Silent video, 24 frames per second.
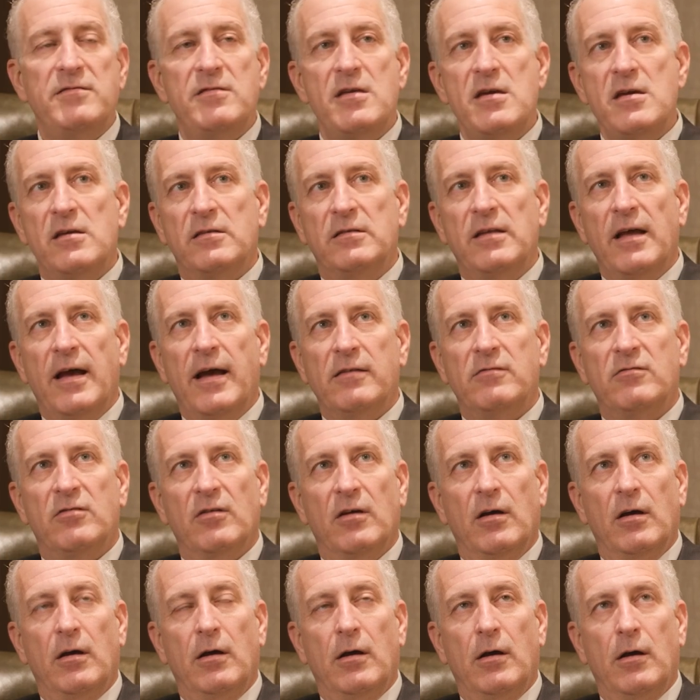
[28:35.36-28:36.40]
I think
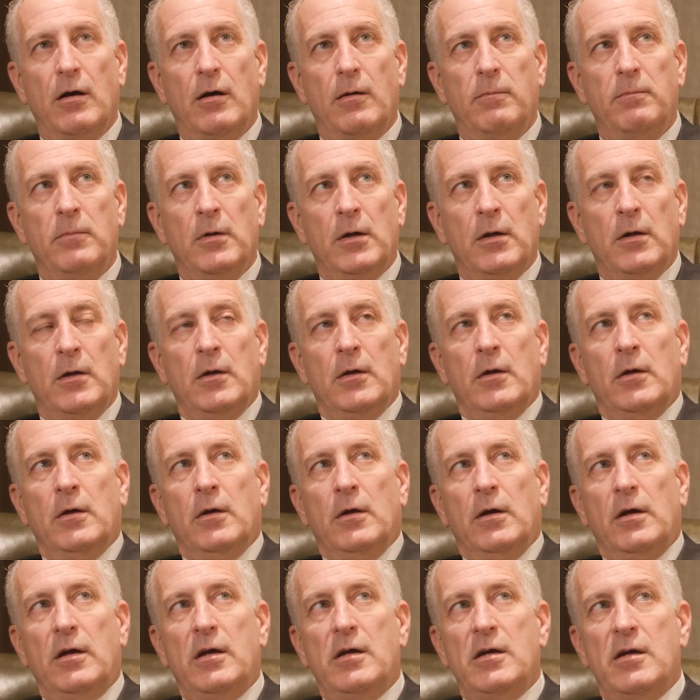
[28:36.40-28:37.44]
that
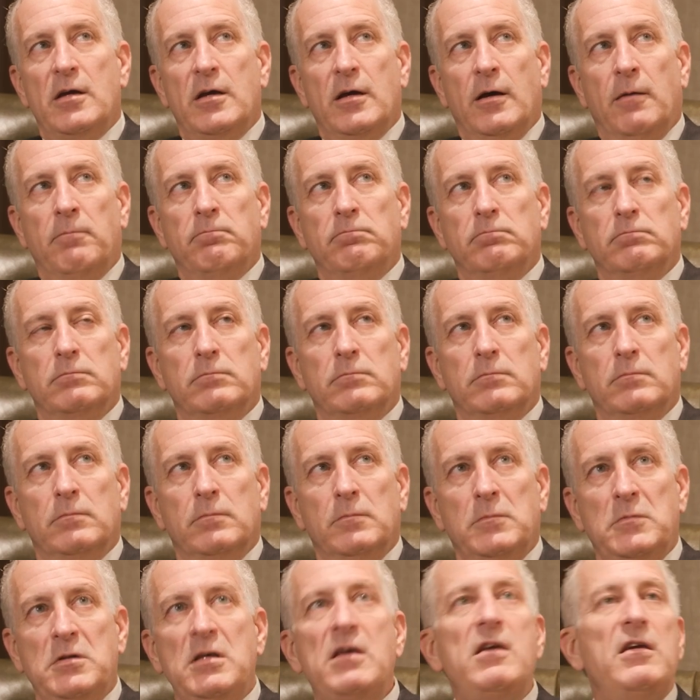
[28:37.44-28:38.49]

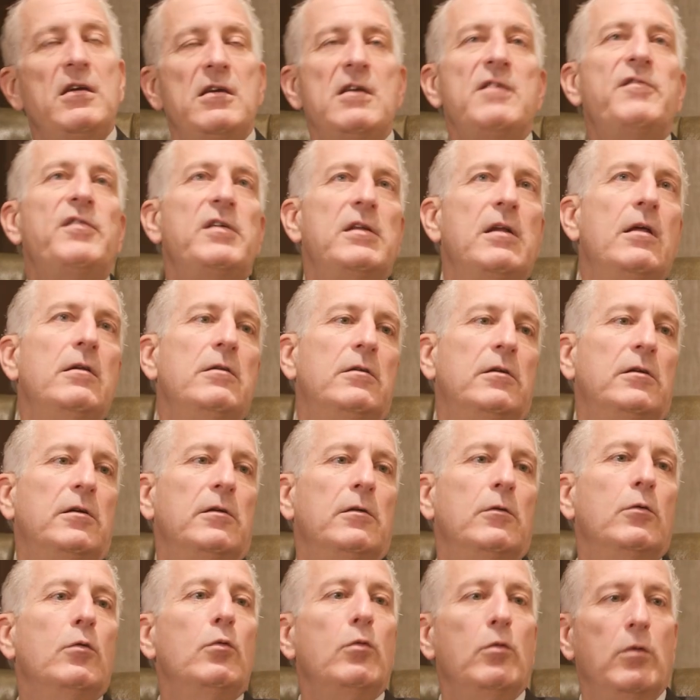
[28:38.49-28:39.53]
even
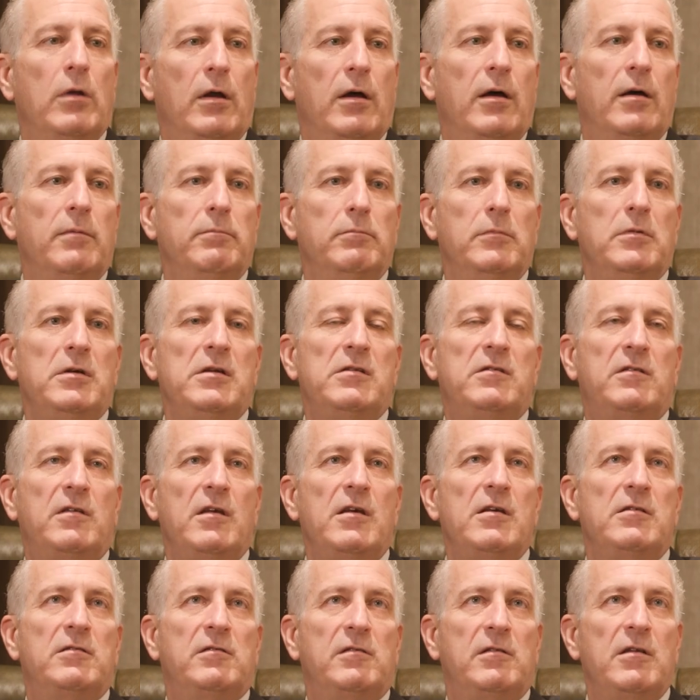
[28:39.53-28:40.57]
under Lula,
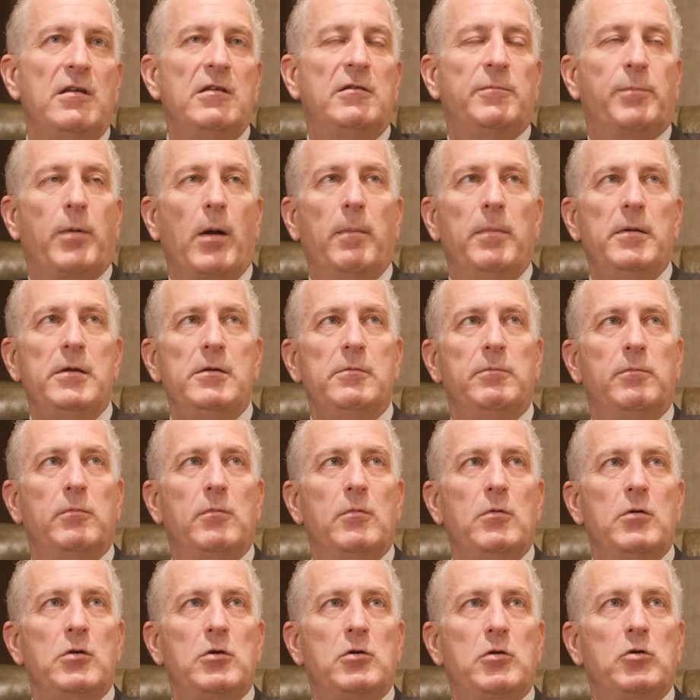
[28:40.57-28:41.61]
it probably
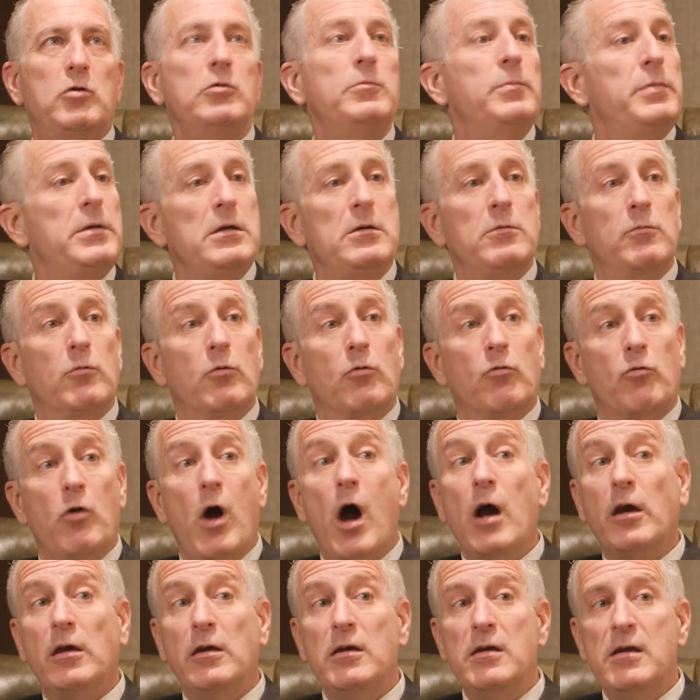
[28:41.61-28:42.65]
could be
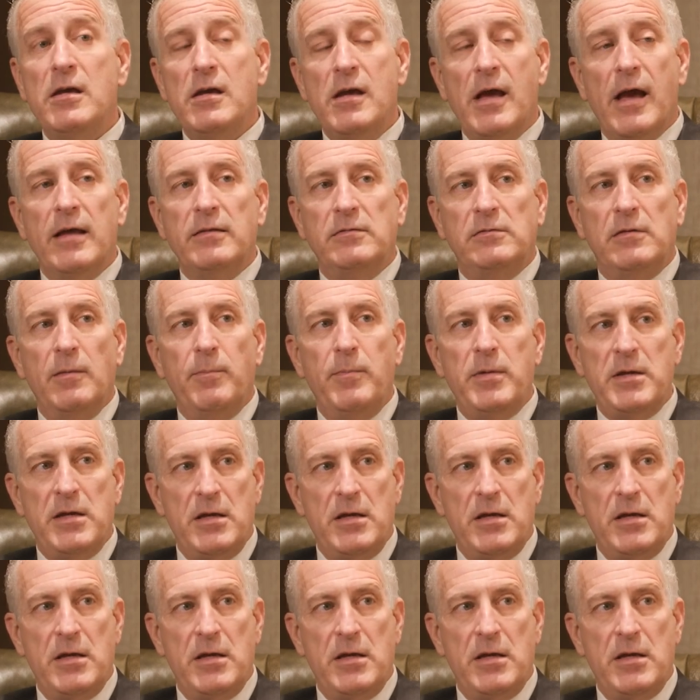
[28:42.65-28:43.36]
rocky at the